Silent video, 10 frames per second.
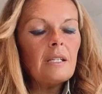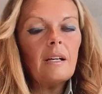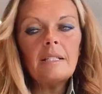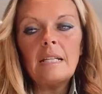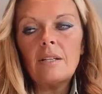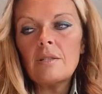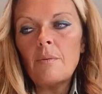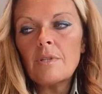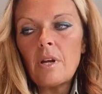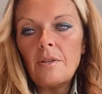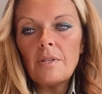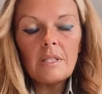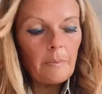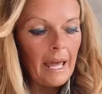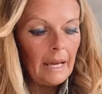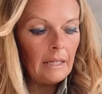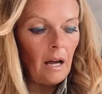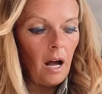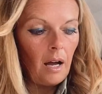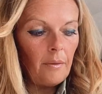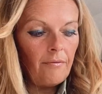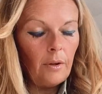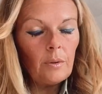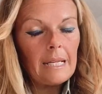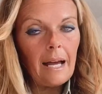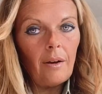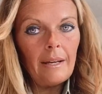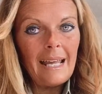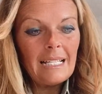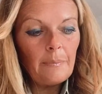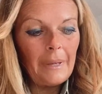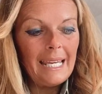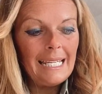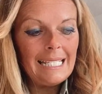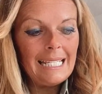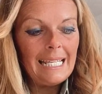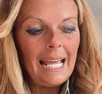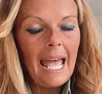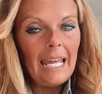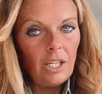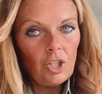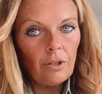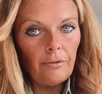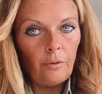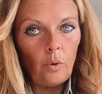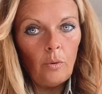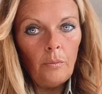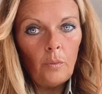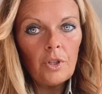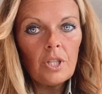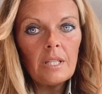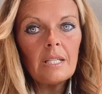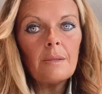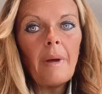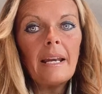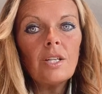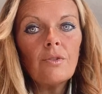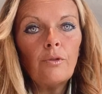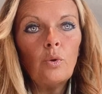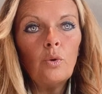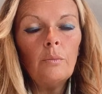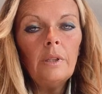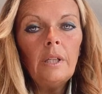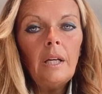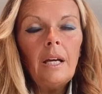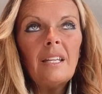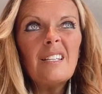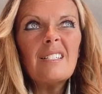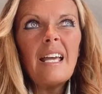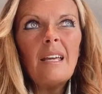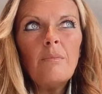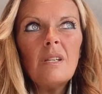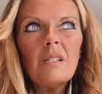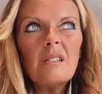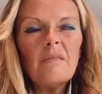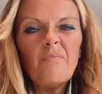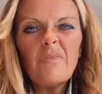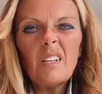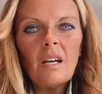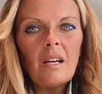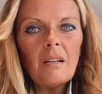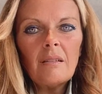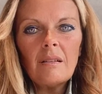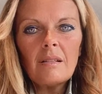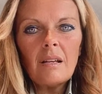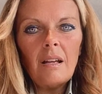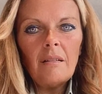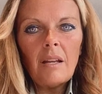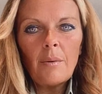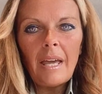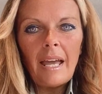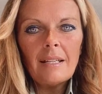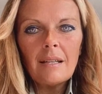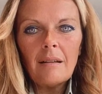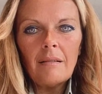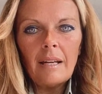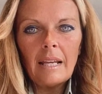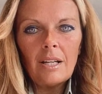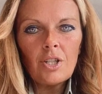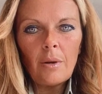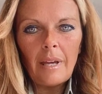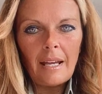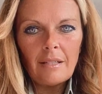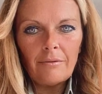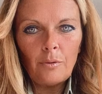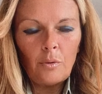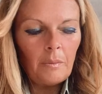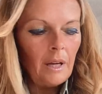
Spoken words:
thing I did, because I was going to Spain, I filled out an SPTH form, which is a Spanish form, the same as an English locator form.